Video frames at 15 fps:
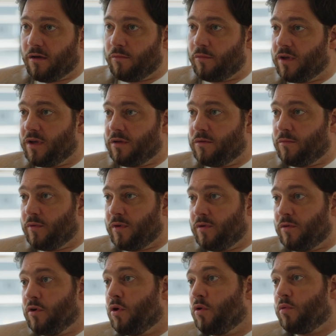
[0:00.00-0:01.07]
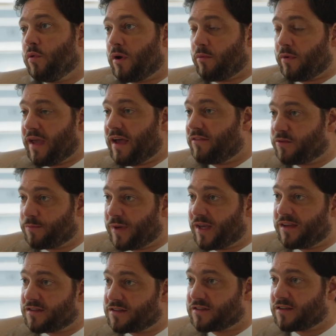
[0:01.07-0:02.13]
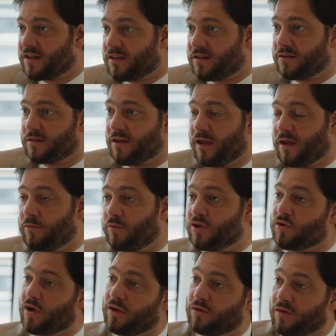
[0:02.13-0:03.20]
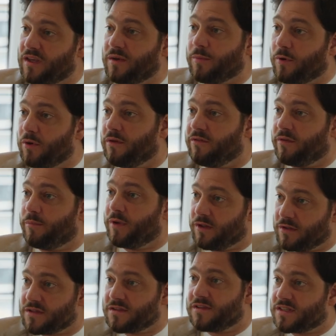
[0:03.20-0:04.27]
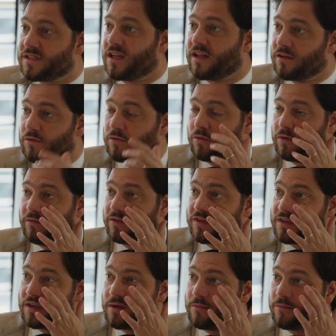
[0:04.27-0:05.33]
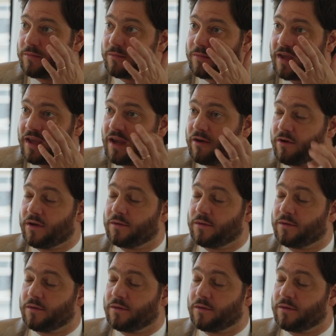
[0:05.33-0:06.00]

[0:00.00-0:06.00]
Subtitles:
we go where we have space, and we try to keep all of the builds instead all in the same area.